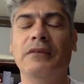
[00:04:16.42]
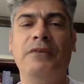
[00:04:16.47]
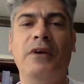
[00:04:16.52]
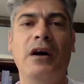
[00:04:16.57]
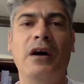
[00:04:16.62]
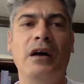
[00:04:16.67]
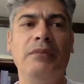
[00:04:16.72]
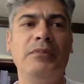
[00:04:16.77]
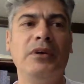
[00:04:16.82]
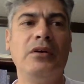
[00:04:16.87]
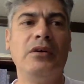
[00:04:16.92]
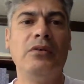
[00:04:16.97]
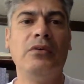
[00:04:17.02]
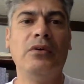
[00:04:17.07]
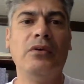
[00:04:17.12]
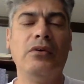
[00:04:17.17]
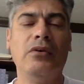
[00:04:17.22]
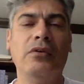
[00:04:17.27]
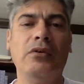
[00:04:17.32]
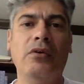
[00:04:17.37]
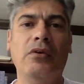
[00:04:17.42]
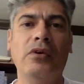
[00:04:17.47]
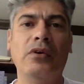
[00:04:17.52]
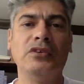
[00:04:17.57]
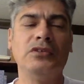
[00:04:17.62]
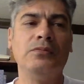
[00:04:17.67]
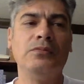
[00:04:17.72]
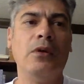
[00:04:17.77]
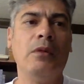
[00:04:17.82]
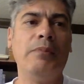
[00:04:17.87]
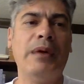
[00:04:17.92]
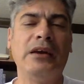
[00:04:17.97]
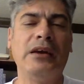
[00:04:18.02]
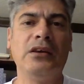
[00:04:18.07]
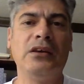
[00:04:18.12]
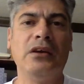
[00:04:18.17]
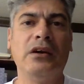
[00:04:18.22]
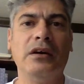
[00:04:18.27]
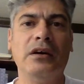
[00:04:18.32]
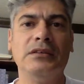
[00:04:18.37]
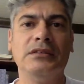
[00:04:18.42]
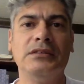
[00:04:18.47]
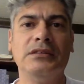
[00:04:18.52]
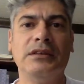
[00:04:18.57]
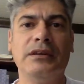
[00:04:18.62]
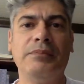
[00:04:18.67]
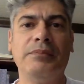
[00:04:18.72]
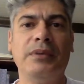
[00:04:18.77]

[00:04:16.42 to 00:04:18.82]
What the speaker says: farmer or a small backyard